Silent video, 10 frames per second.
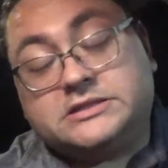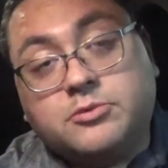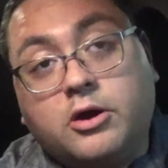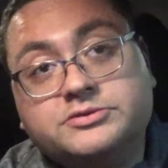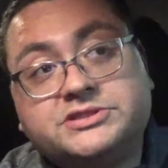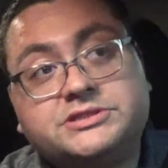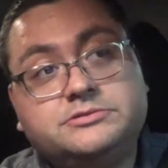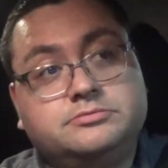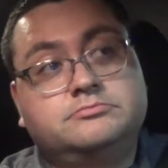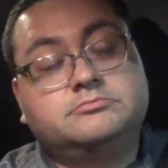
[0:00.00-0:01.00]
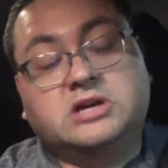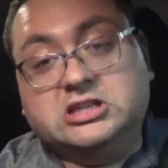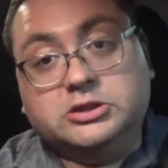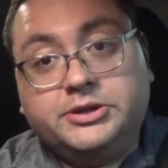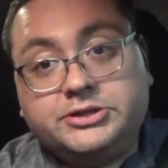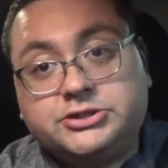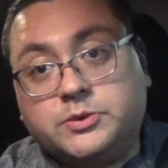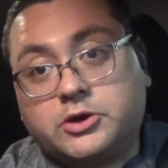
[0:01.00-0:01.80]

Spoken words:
most alluded to a